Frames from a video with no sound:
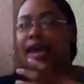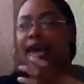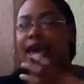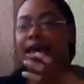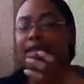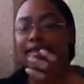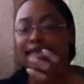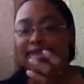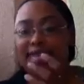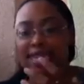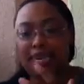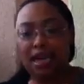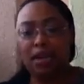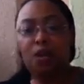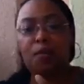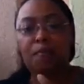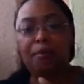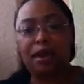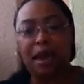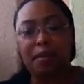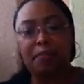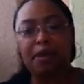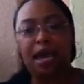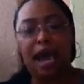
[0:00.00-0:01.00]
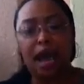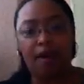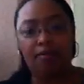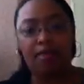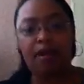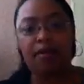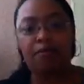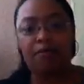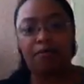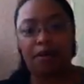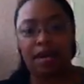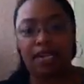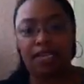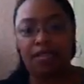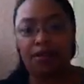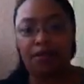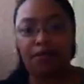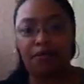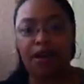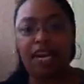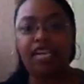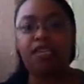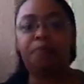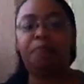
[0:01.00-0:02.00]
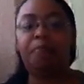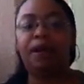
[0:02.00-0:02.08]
and still be able to have that face-to-face.